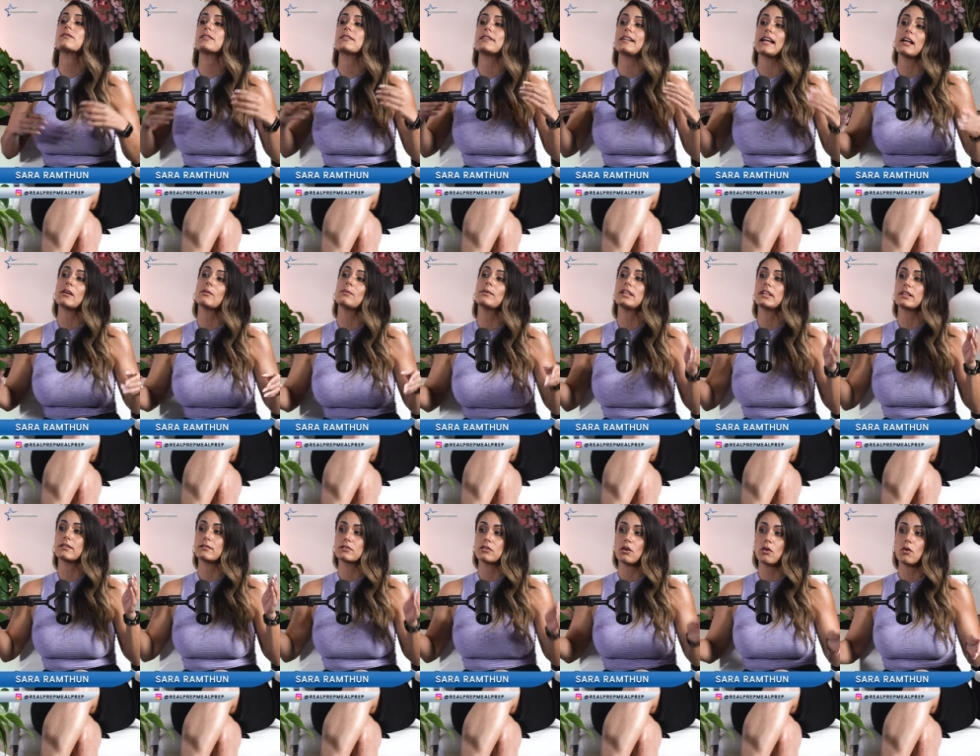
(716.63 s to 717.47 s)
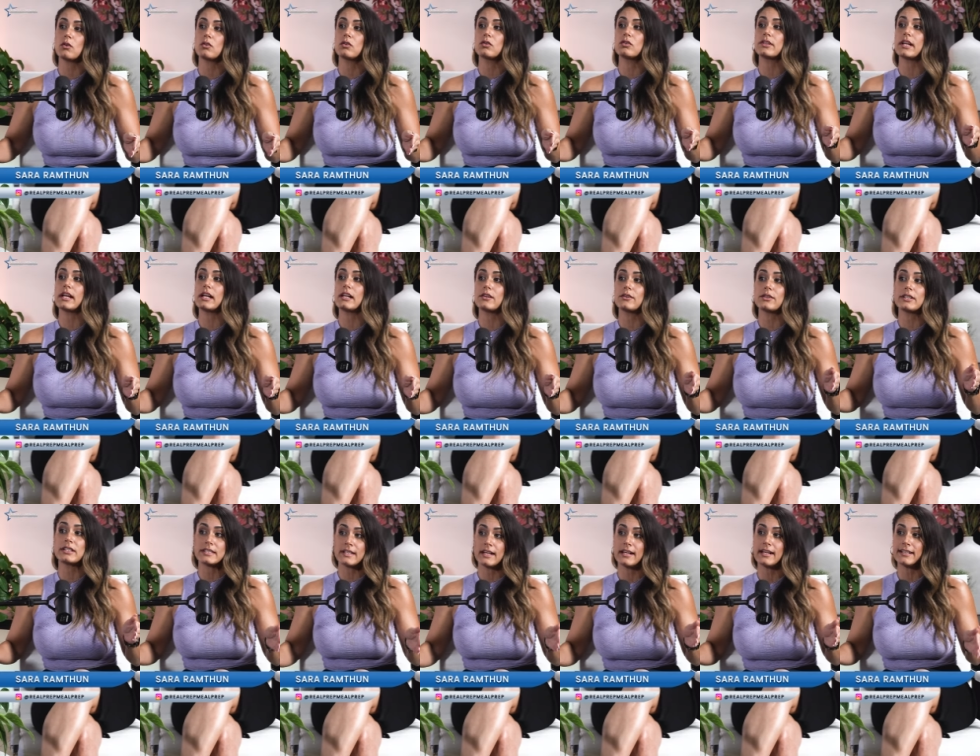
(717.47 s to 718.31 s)
for that week of total
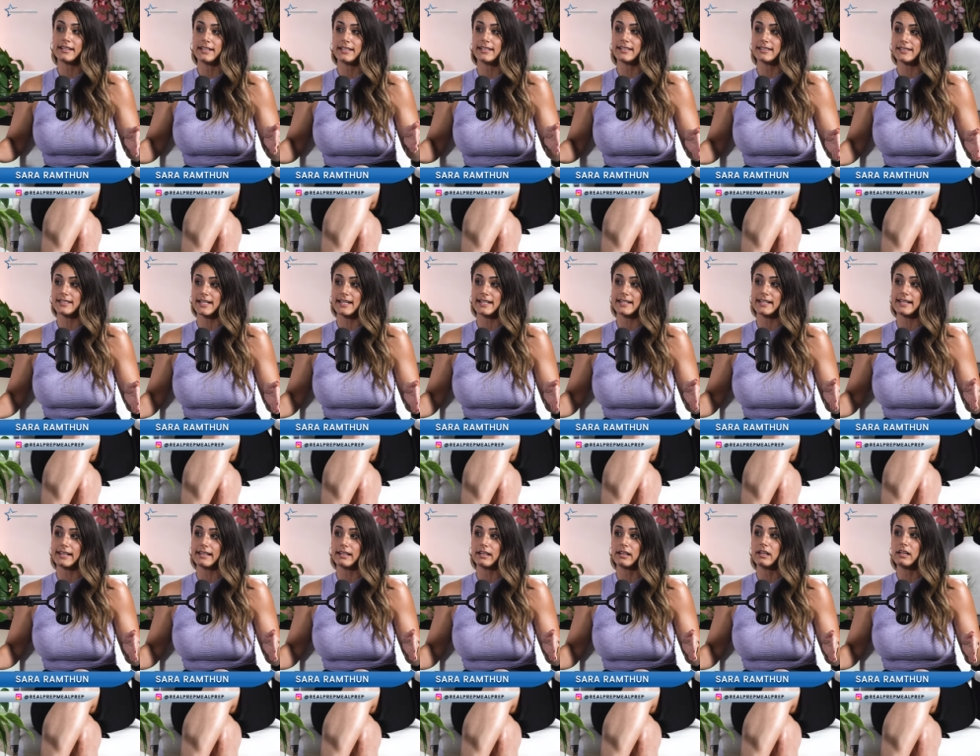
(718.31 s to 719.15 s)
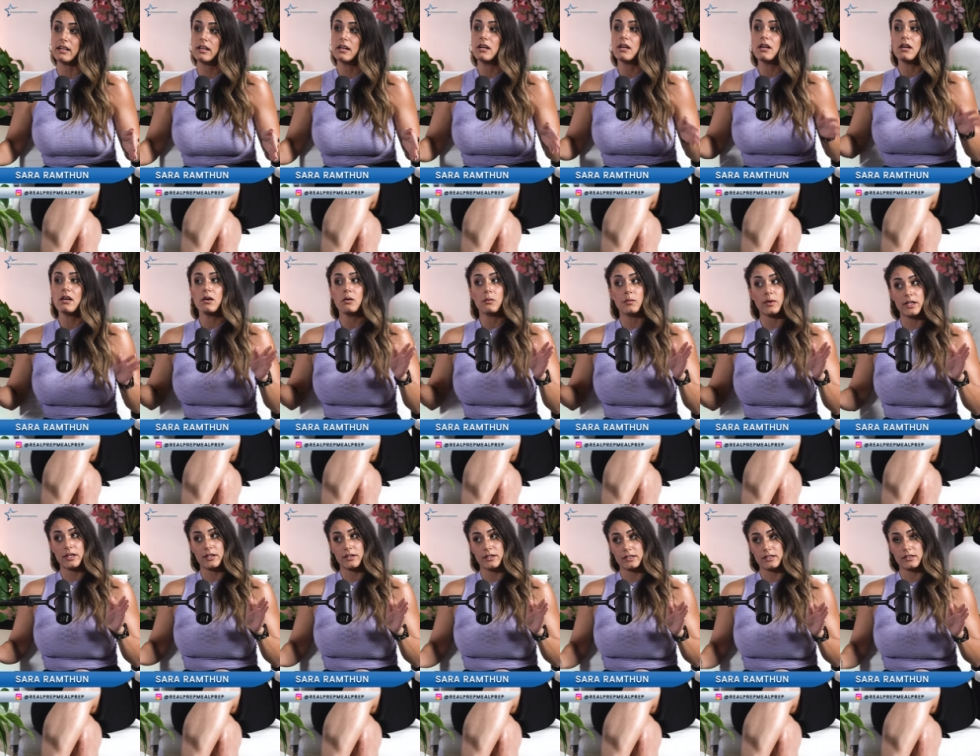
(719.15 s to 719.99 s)
calories I need to take in,
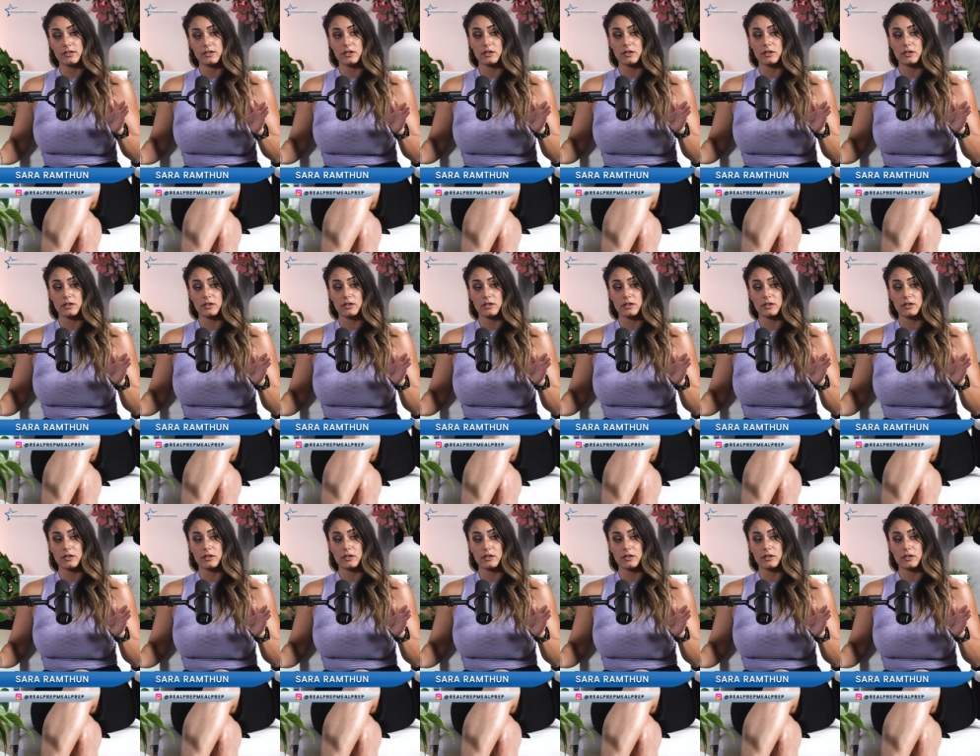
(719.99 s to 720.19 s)
whether it's a